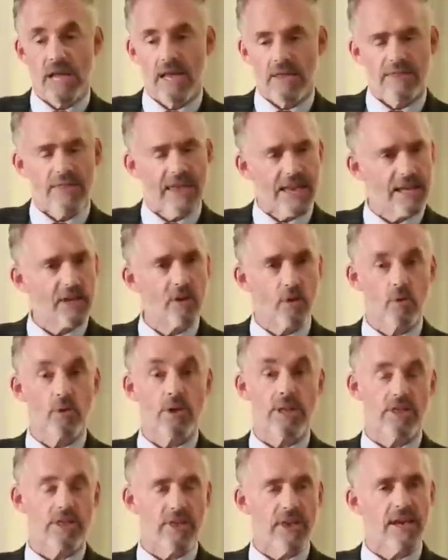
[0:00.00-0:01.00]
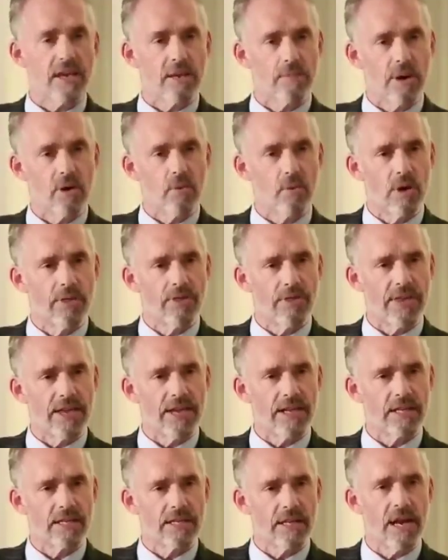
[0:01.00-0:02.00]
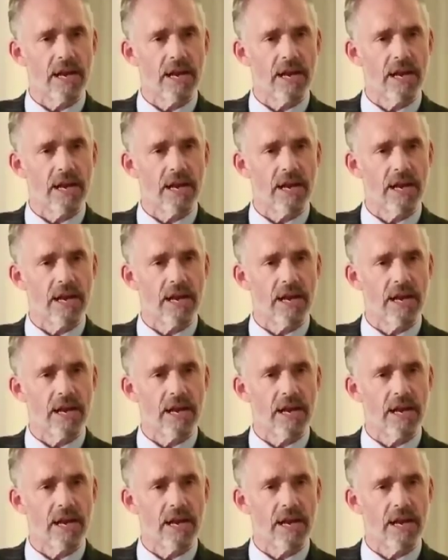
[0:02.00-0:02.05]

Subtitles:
is they can only think about one thing